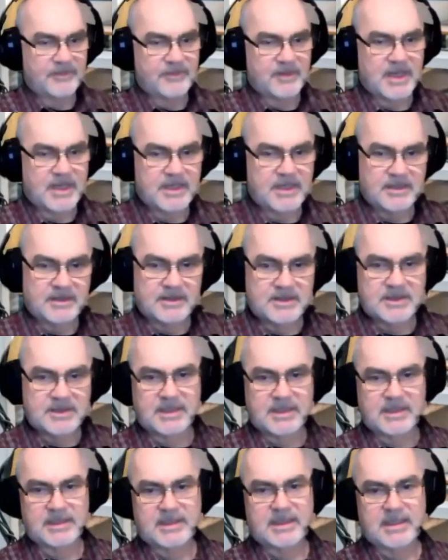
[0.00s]
taken
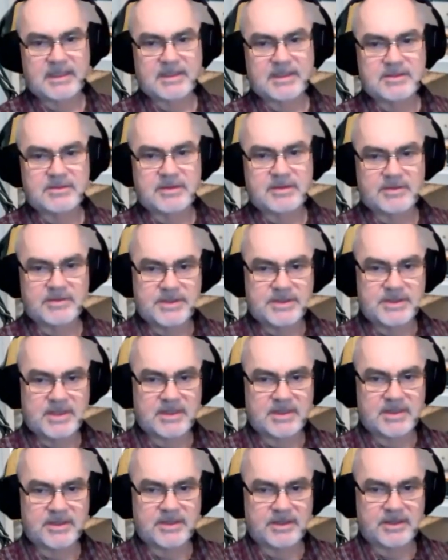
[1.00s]
psychedelics when I was
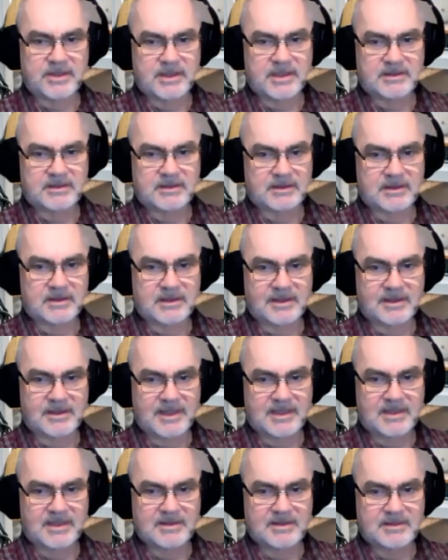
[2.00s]
younger, and
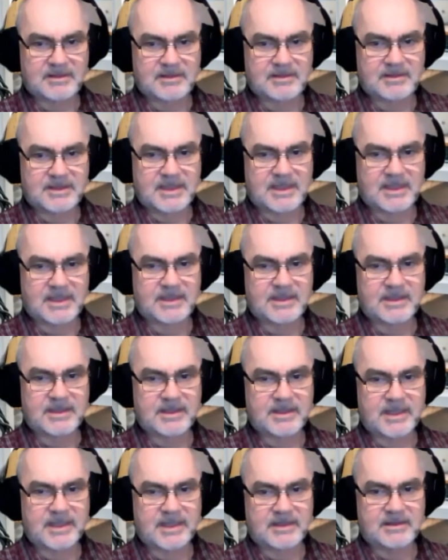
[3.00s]
I can tell you
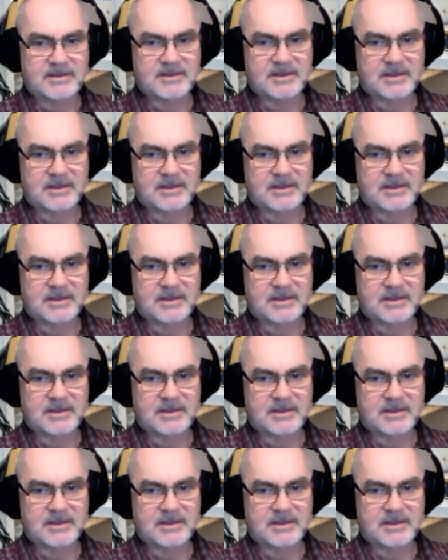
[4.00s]
that